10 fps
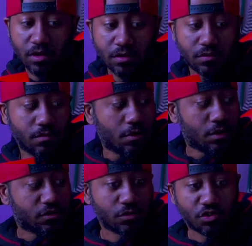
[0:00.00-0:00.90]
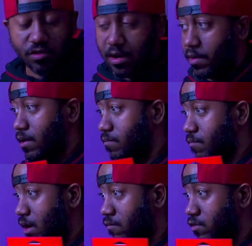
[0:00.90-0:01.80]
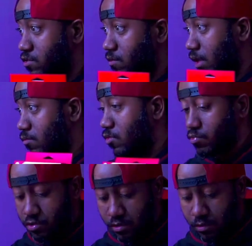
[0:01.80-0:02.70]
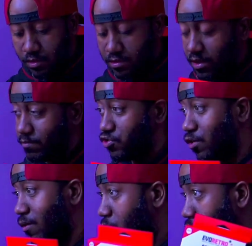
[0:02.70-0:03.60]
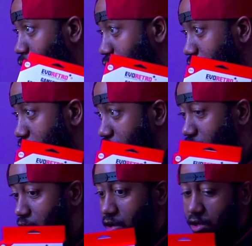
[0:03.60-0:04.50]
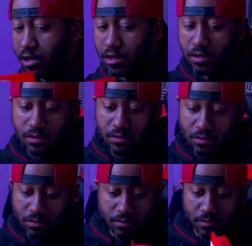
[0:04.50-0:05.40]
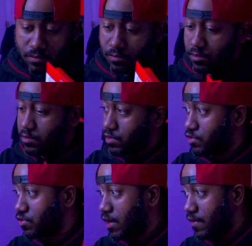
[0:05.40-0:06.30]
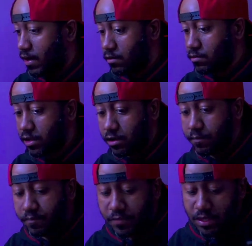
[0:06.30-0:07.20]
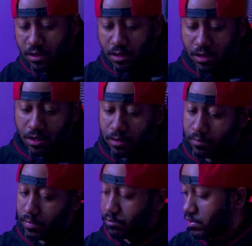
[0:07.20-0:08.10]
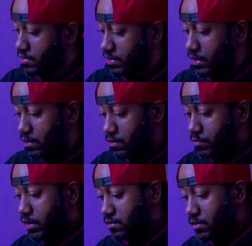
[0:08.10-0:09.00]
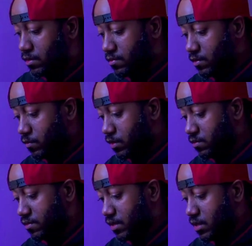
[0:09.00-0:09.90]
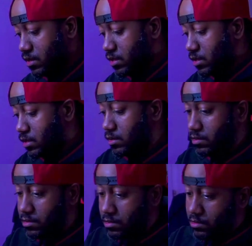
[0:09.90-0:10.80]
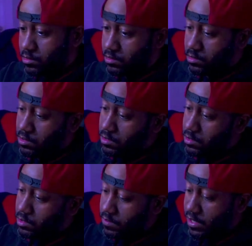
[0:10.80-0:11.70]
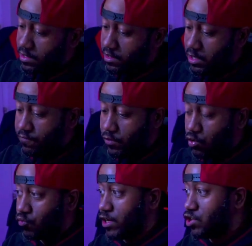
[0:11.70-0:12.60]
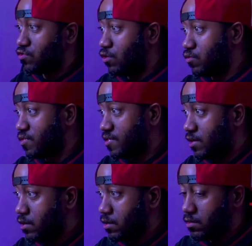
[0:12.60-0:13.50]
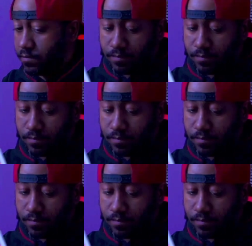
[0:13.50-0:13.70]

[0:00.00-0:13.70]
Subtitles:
gonna also try my original GameCube controller with this. I'm sure it will work. I'm gonna try that out later. I'm gonna take that out of the box later. Let's see what else is in here. We got an EvoRetro sticker.